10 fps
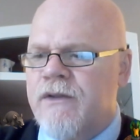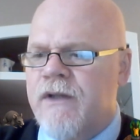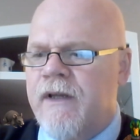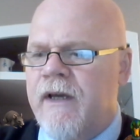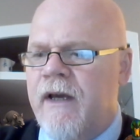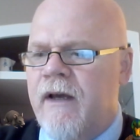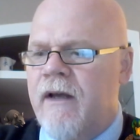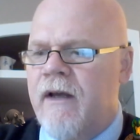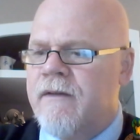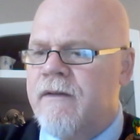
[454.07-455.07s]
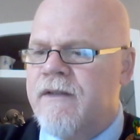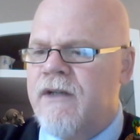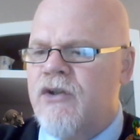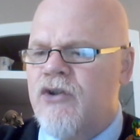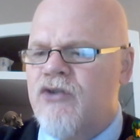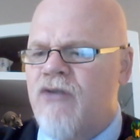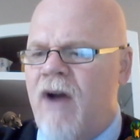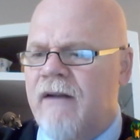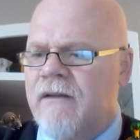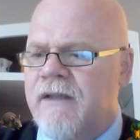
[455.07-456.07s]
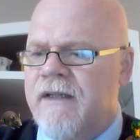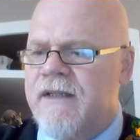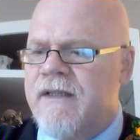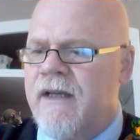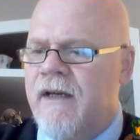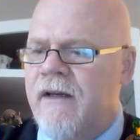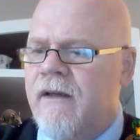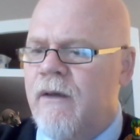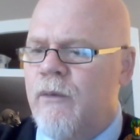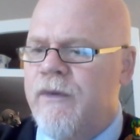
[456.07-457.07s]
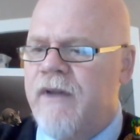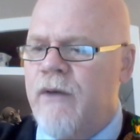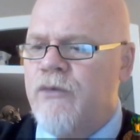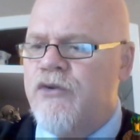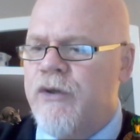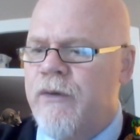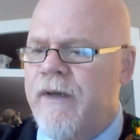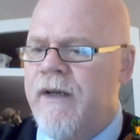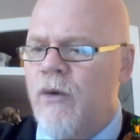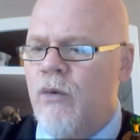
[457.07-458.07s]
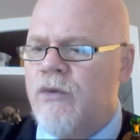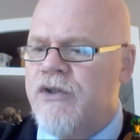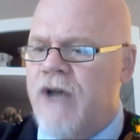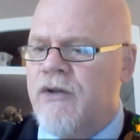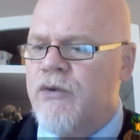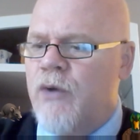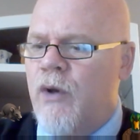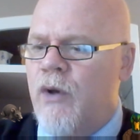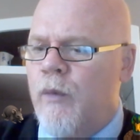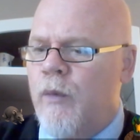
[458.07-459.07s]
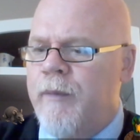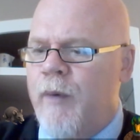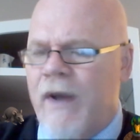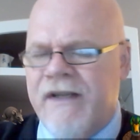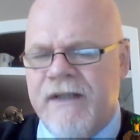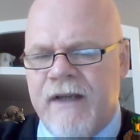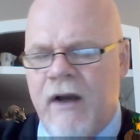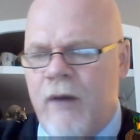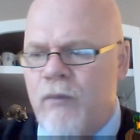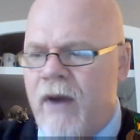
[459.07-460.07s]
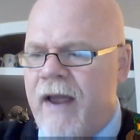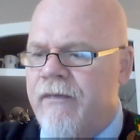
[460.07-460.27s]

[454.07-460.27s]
to the Cur, Such a trial, dear sir, with no jury or judge, would be wasting our breath.